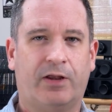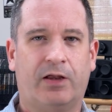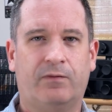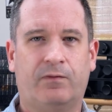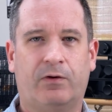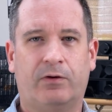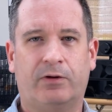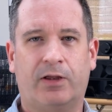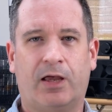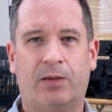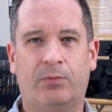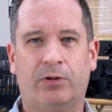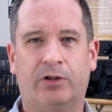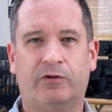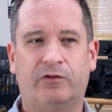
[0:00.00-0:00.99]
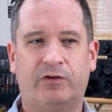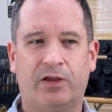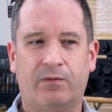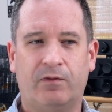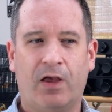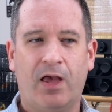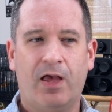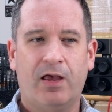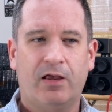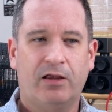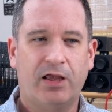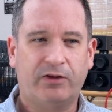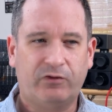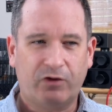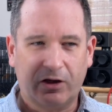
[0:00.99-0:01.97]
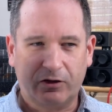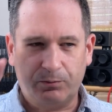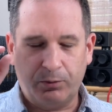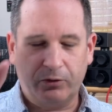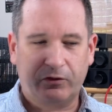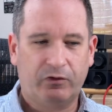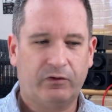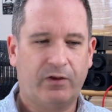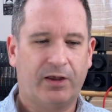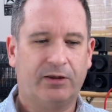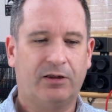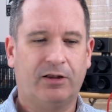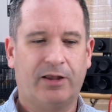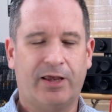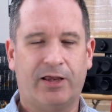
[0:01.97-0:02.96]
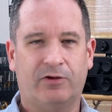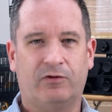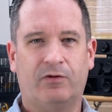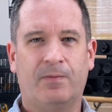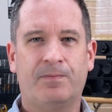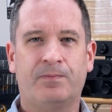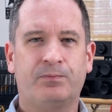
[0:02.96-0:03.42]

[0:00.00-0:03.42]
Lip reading: headphone cable and see if it just pushes that little edge.